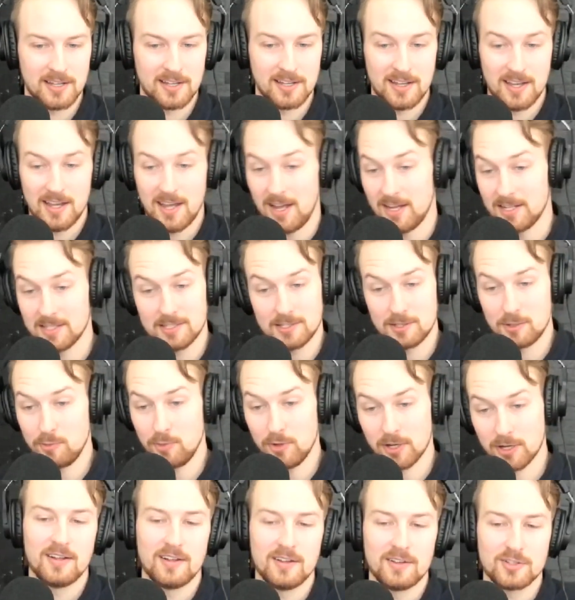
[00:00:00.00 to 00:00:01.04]
Hence the
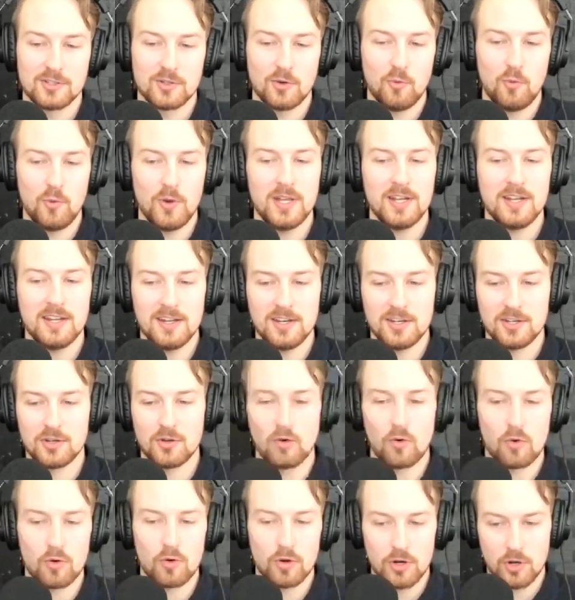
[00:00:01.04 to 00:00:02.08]
book. So when in
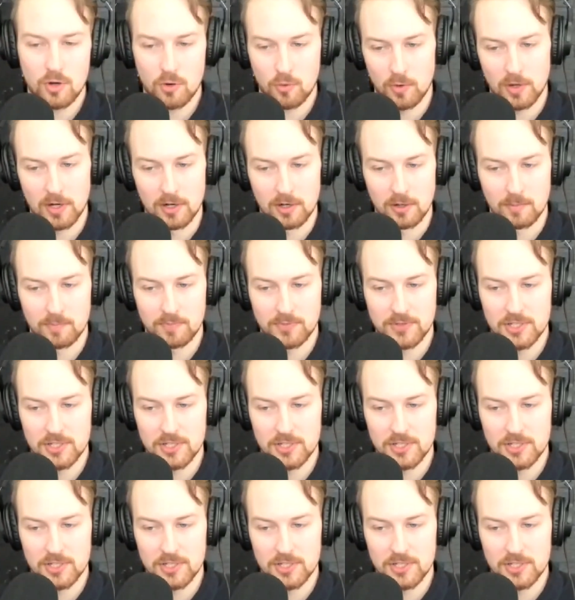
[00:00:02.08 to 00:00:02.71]
your career